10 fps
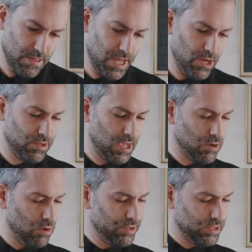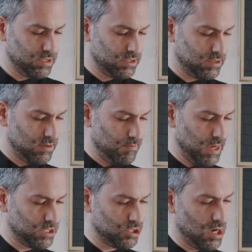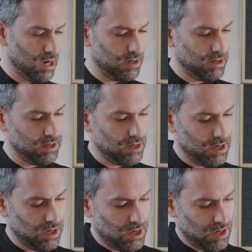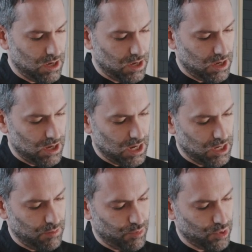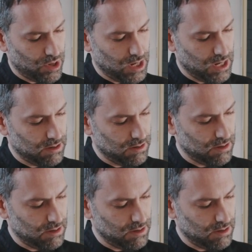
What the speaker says: and you take all this mixture and you put it in.